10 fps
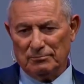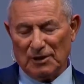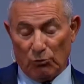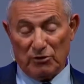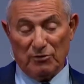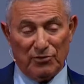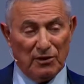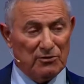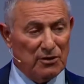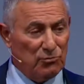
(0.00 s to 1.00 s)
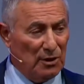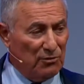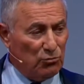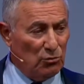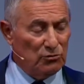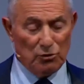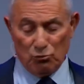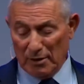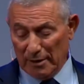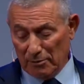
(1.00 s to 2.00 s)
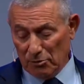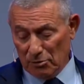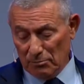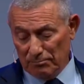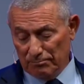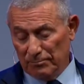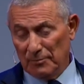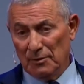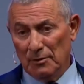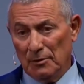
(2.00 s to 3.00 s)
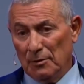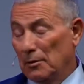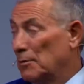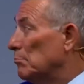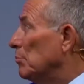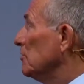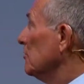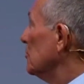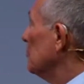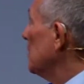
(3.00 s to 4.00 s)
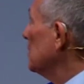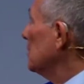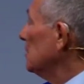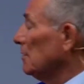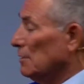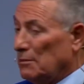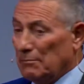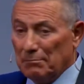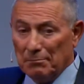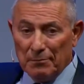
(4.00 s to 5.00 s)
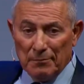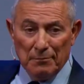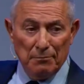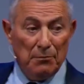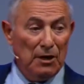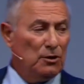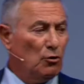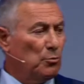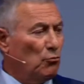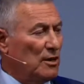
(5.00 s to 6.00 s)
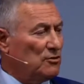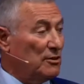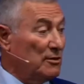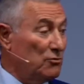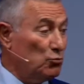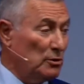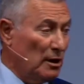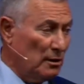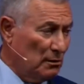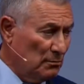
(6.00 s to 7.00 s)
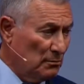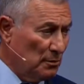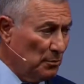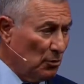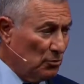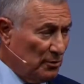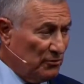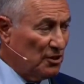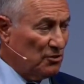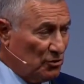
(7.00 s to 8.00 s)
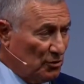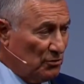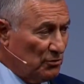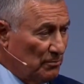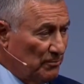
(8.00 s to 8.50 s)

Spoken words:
I was the first Israeli soldier to land there, participated in many operations in Sudan, about 6 years,